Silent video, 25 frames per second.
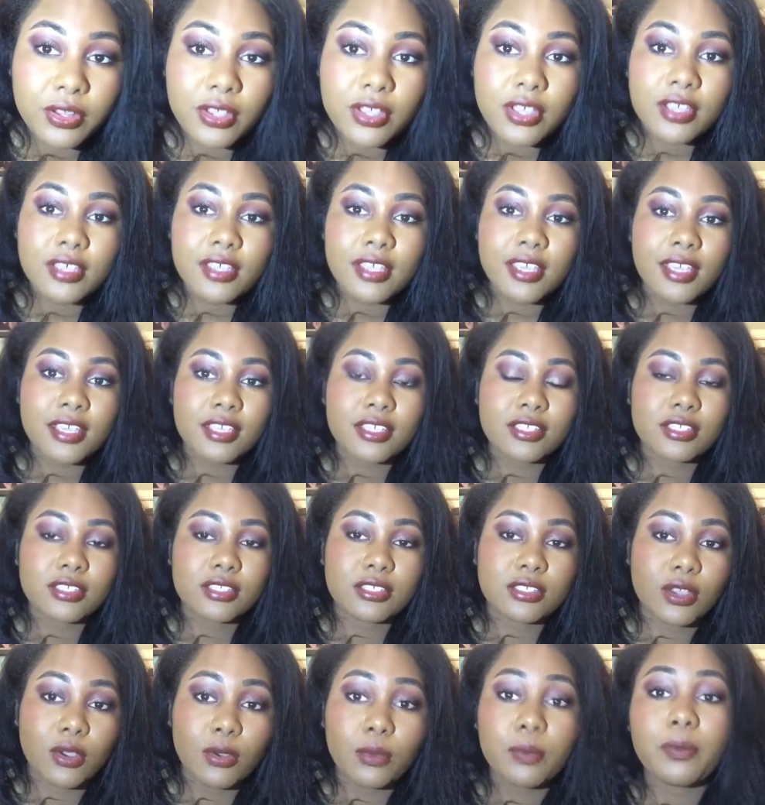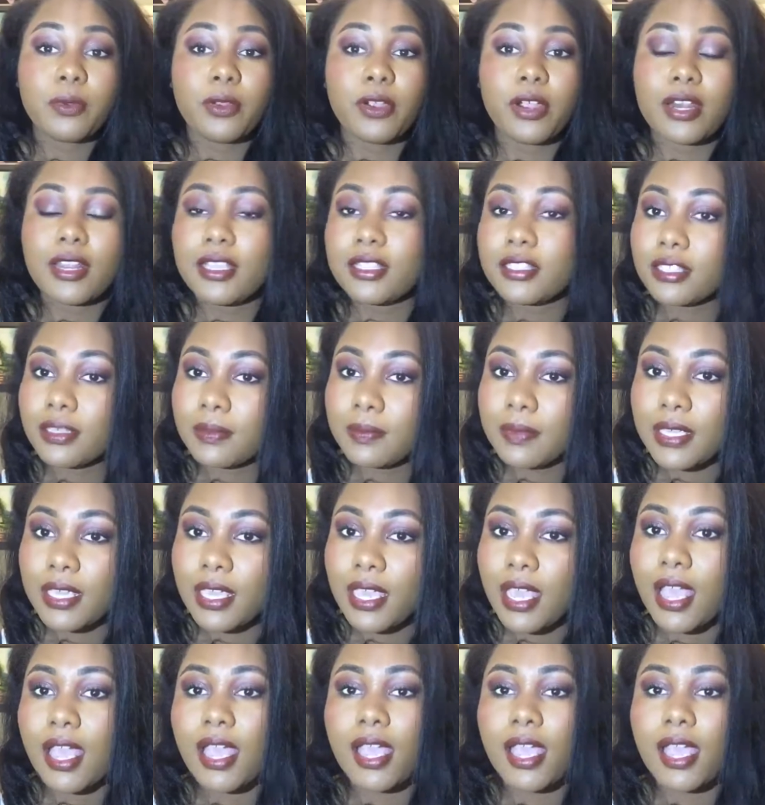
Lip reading: look is so pretty to me.